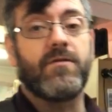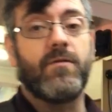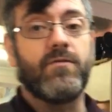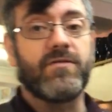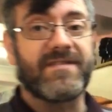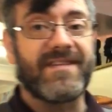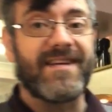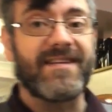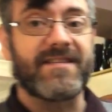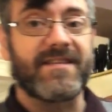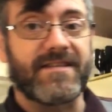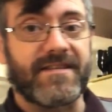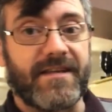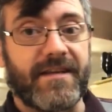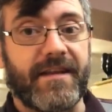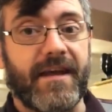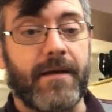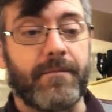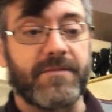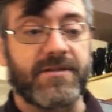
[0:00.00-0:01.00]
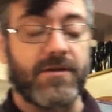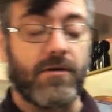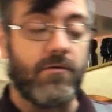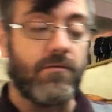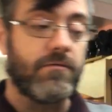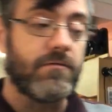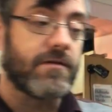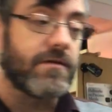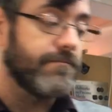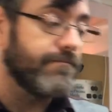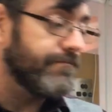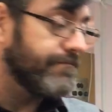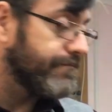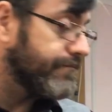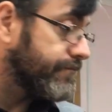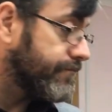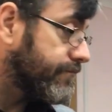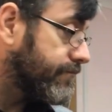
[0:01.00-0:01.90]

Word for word: so it was nice to see them sold